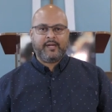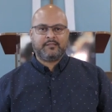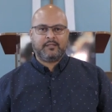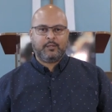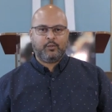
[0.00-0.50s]
Great
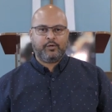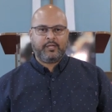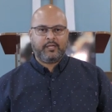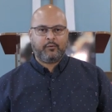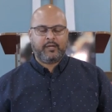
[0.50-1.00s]
is the
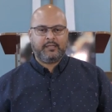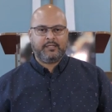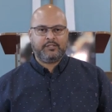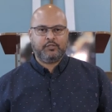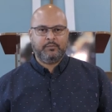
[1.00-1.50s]
Lord and
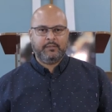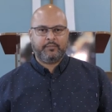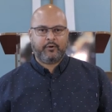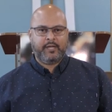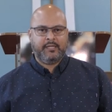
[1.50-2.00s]
greatly to be
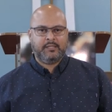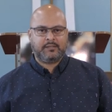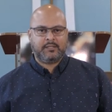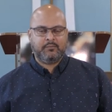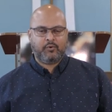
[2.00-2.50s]

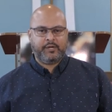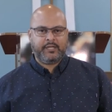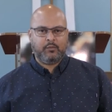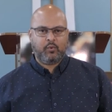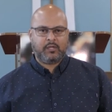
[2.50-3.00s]
praised. Good
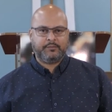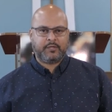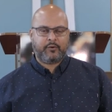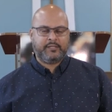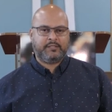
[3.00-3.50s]
morning and welcome
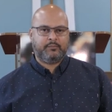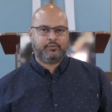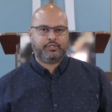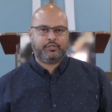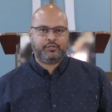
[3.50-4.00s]
to Christ
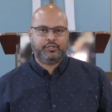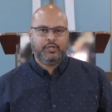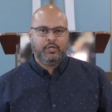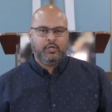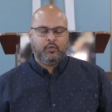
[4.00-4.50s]
Temple Church.
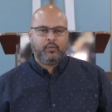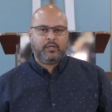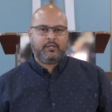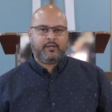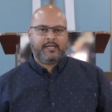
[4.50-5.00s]
We
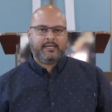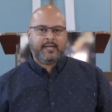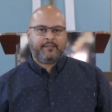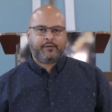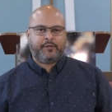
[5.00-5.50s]
are located
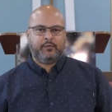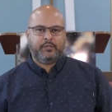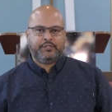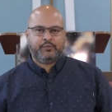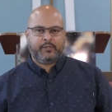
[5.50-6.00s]
at
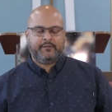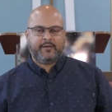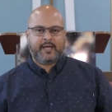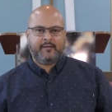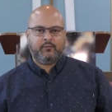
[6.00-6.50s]

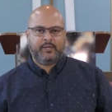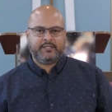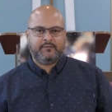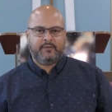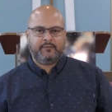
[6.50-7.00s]
3125
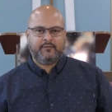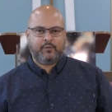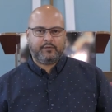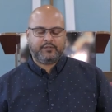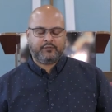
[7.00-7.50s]
West
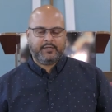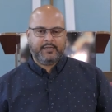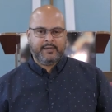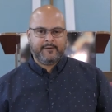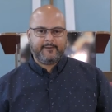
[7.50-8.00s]
54th
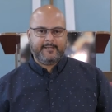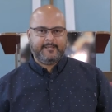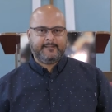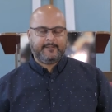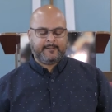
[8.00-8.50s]
Street here
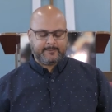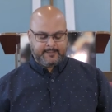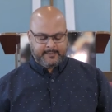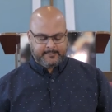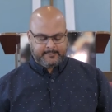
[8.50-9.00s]
in
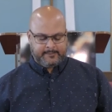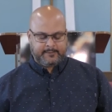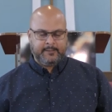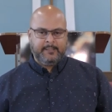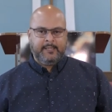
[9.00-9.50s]
Los
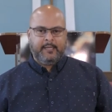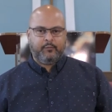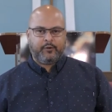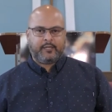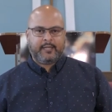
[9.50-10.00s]
Angeles,
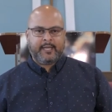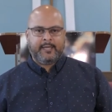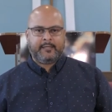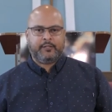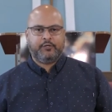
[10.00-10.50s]
and we're
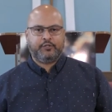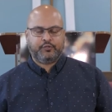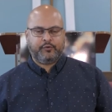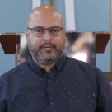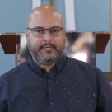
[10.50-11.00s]
glad you're
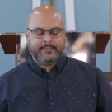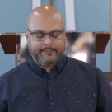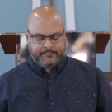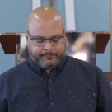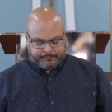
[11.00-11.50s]
joining
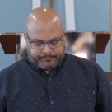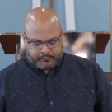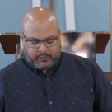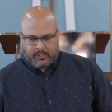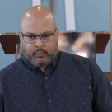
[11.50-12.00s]
us.
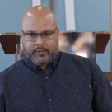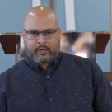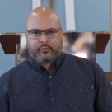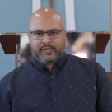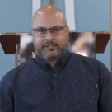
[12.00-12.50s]
Uh, we
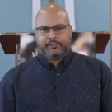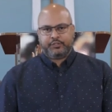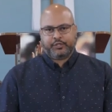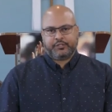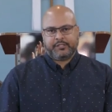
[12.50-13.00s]
are a Christ
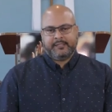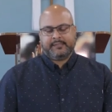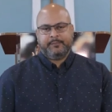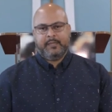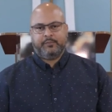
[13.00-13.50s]
centered church
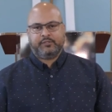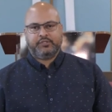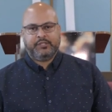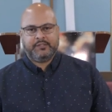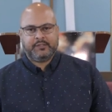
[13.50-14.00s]
connecting people
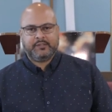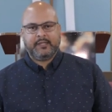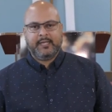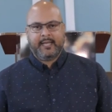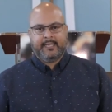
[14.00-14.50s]
to
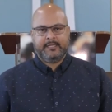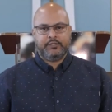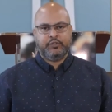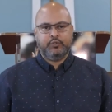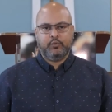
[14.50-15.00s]
Jesus
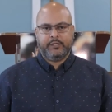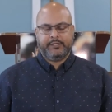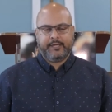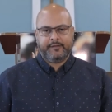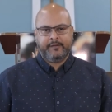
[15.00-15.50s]
and to one
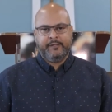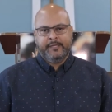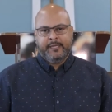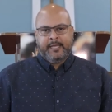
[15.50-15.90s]
another,